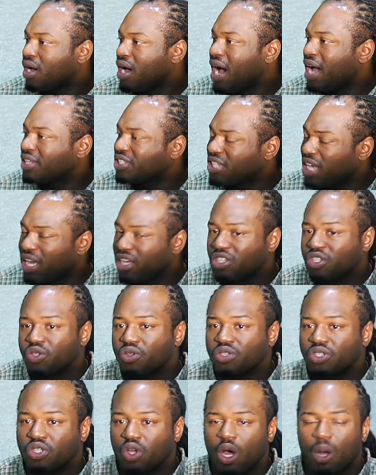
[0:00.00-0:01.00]
I challenge you
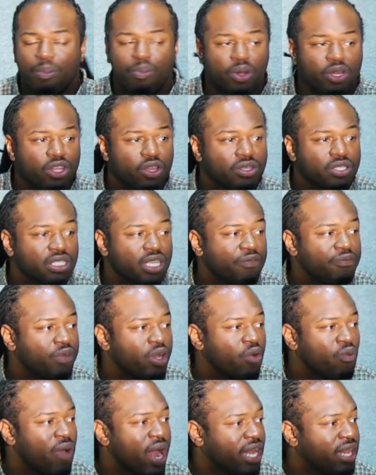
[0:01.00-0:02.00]
to start putting yourself in
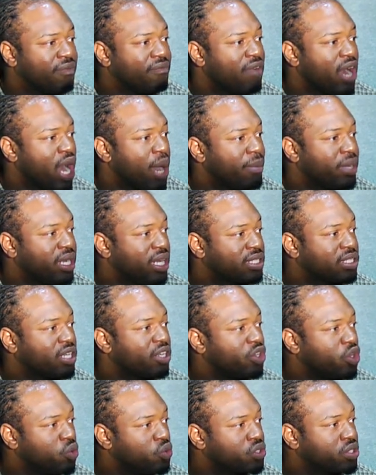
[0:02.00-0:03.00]
the right environment that's
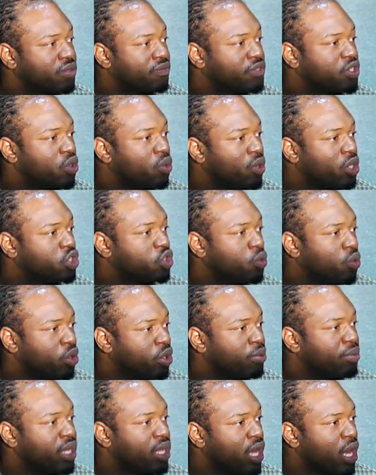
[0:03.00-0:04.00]
conducive to what you want
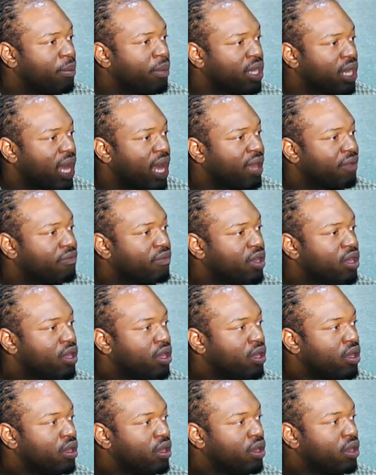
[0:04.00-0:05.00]
to become in life.
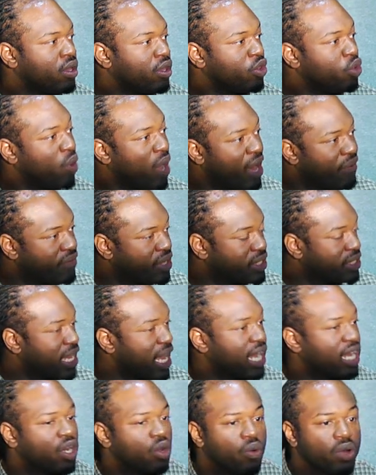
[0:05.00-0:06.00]
You have
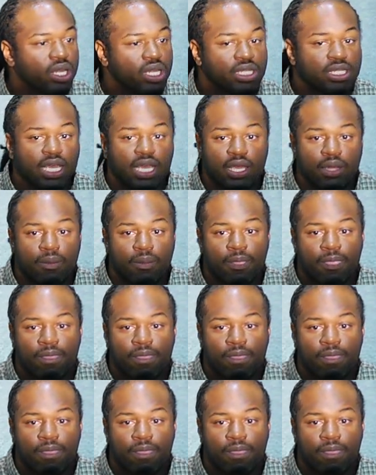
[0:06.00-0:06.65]
exactly what it takes.